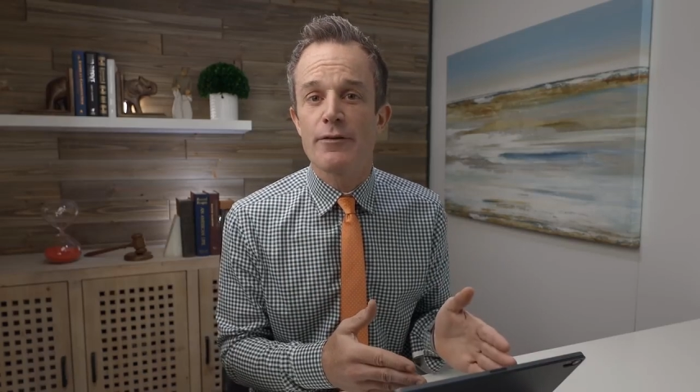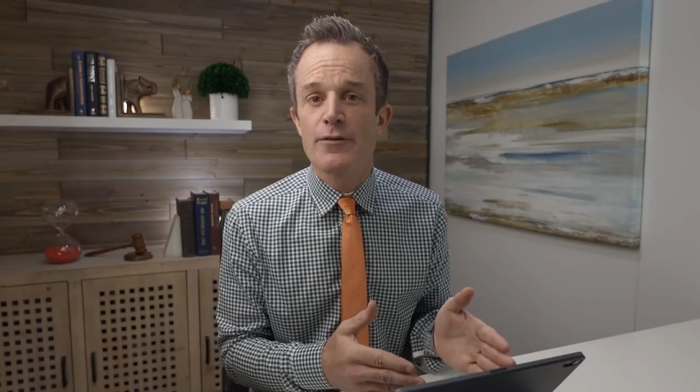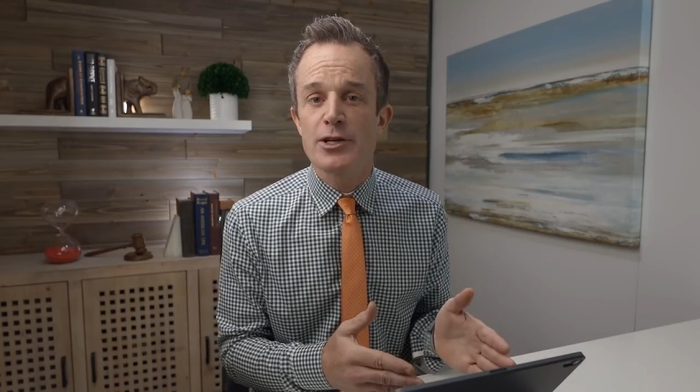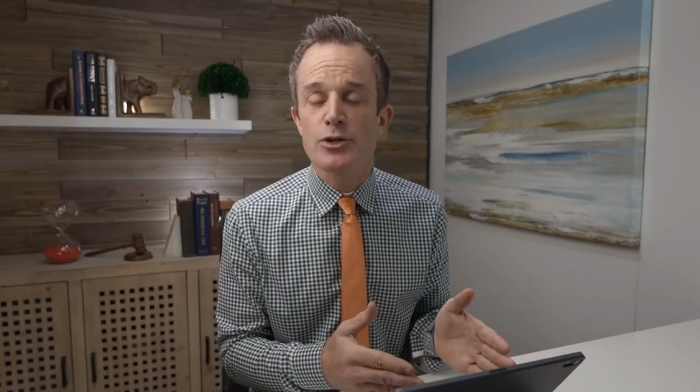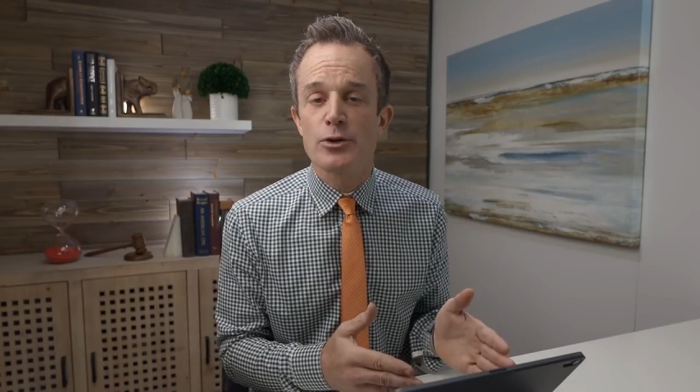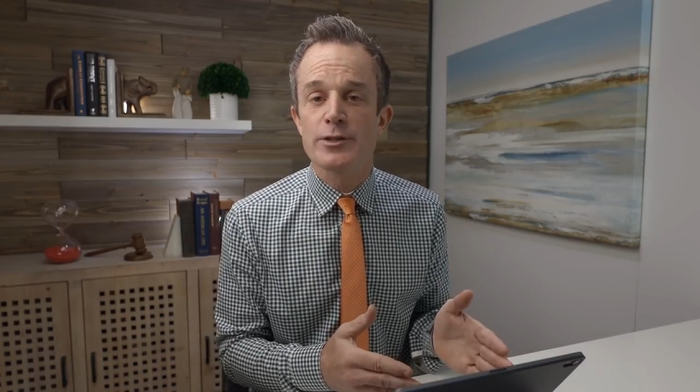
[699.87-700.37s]

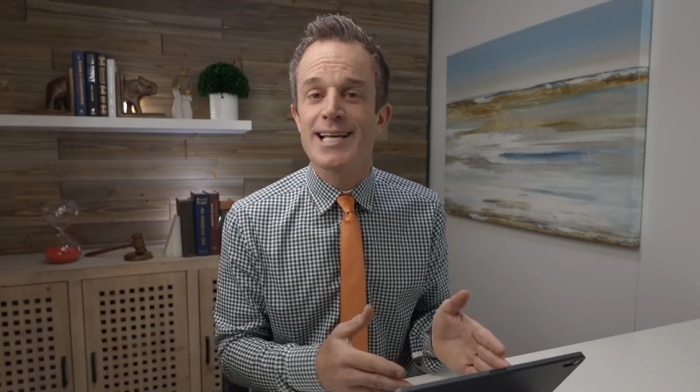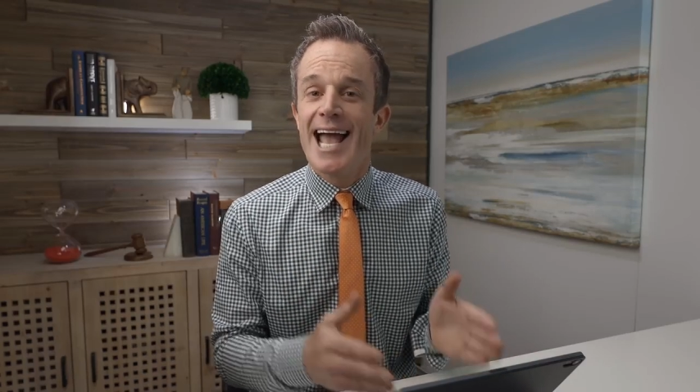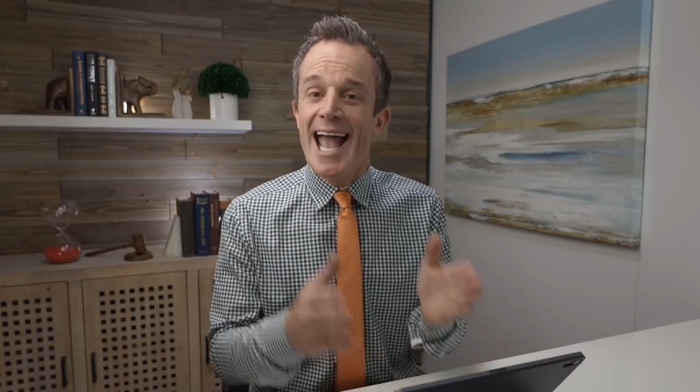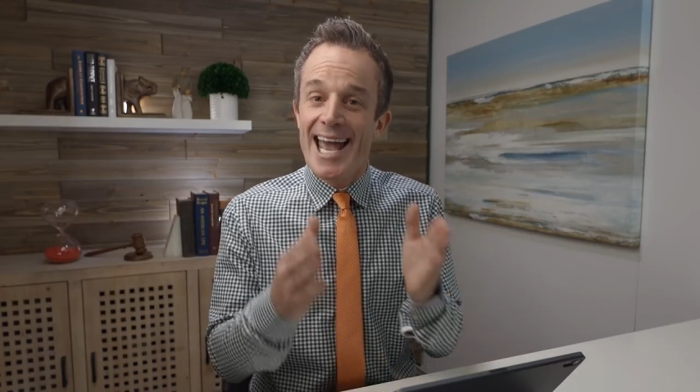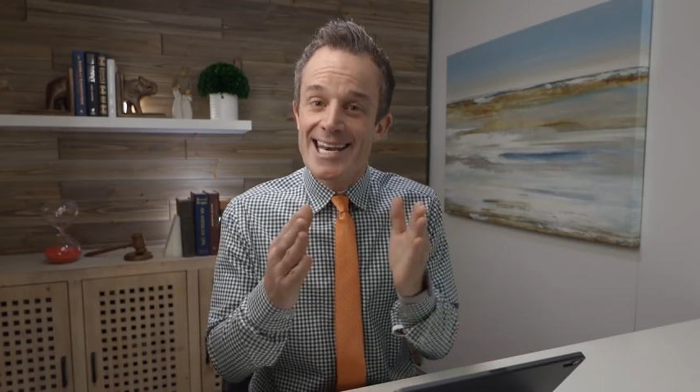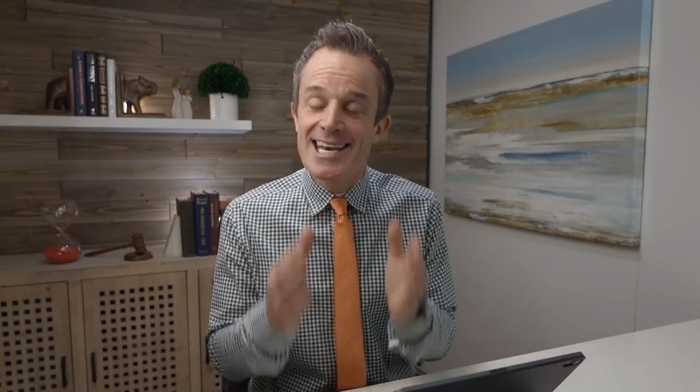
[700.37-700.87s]
officials
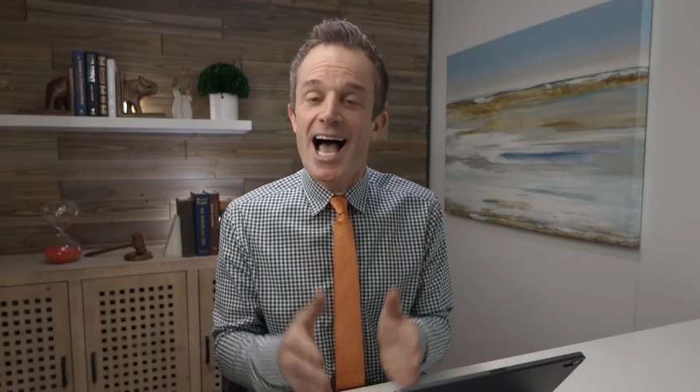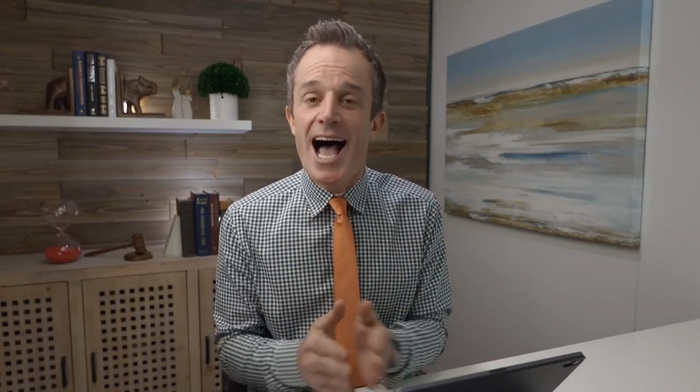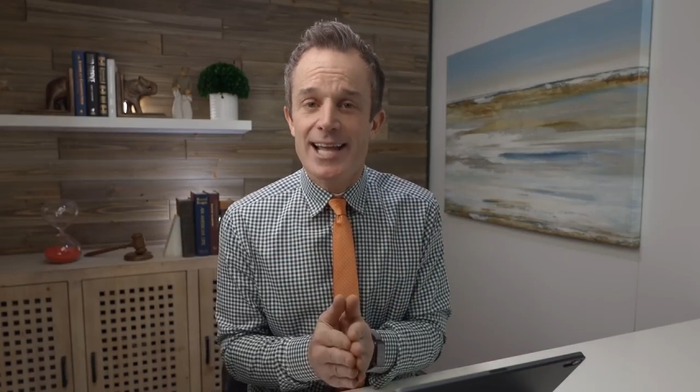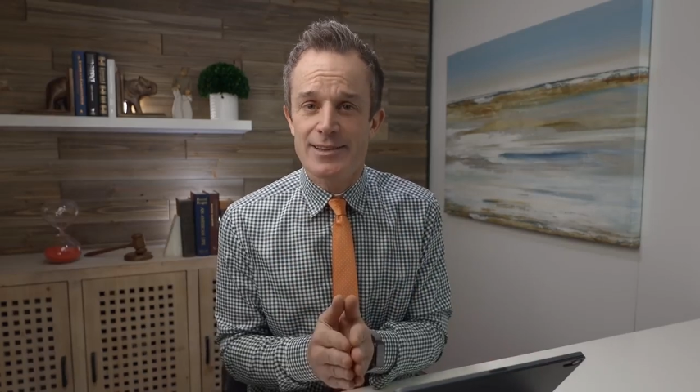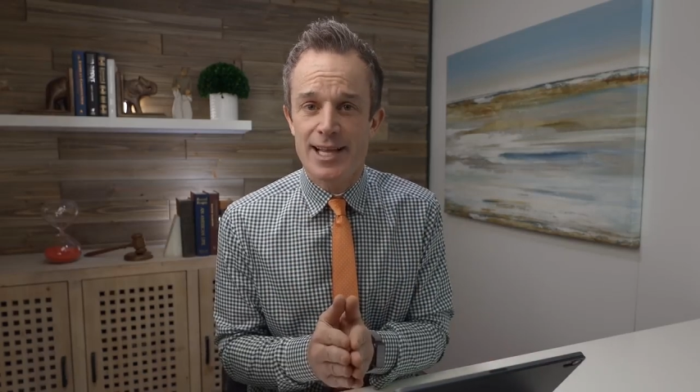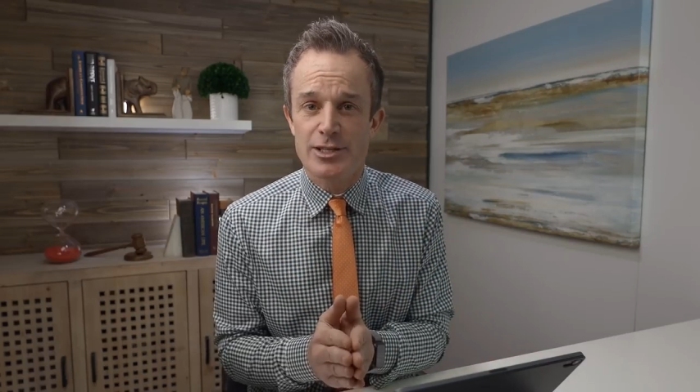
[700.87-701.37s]
and
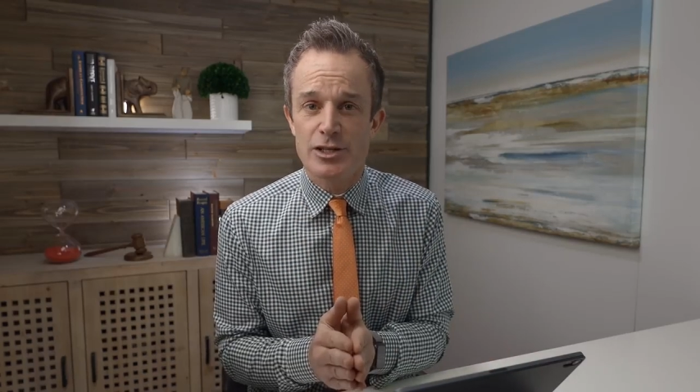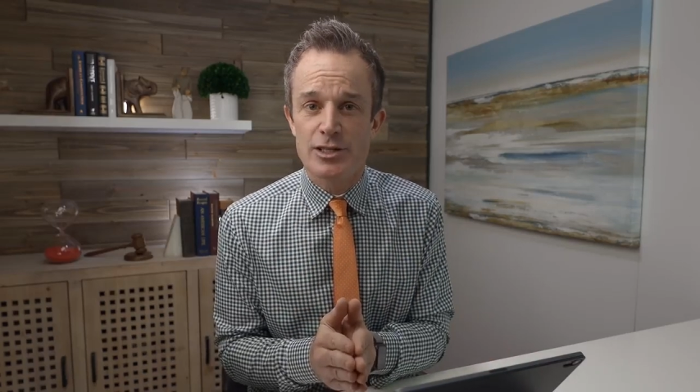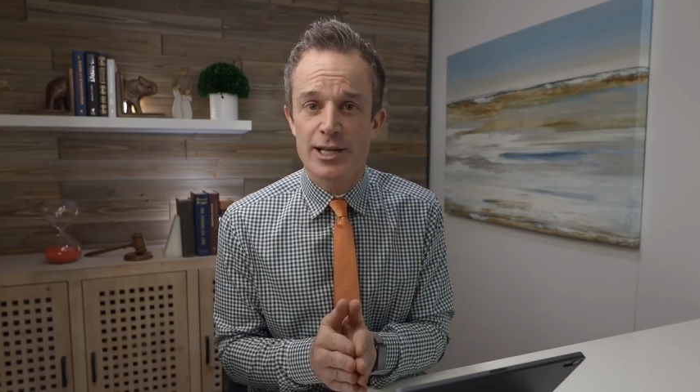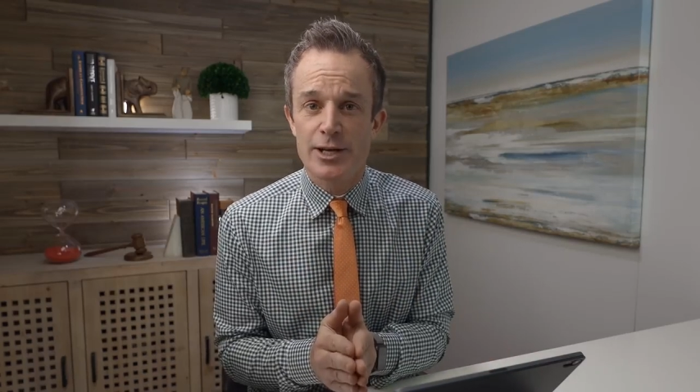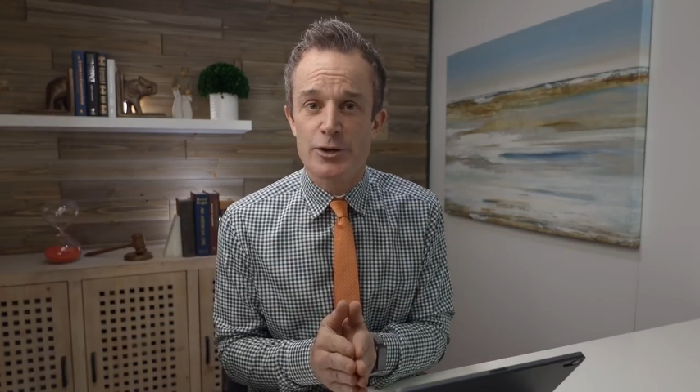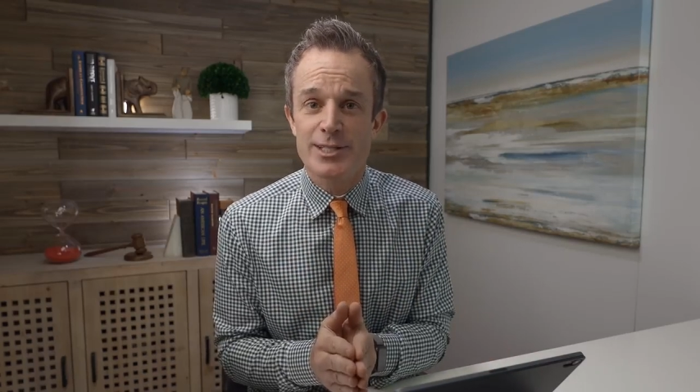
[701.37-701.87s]
not
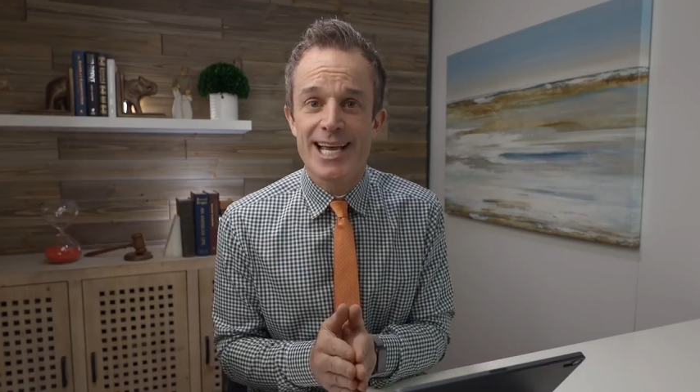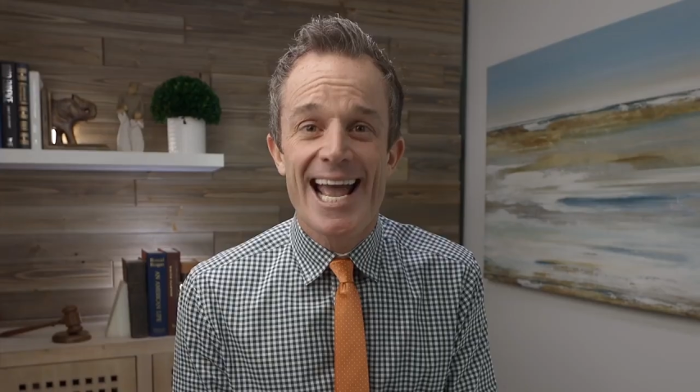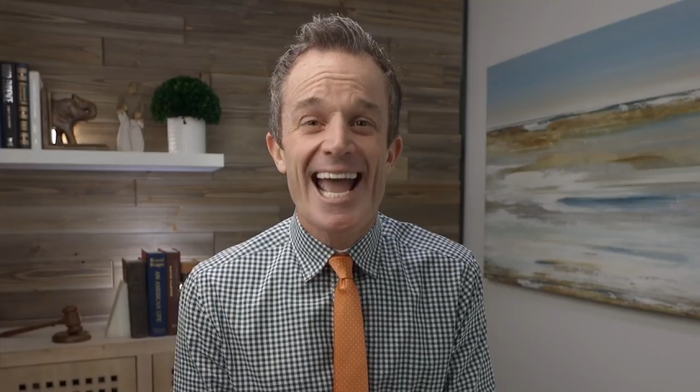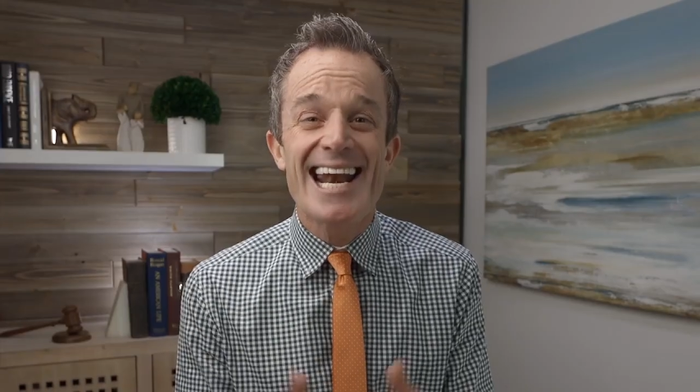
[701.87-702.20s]
legislators,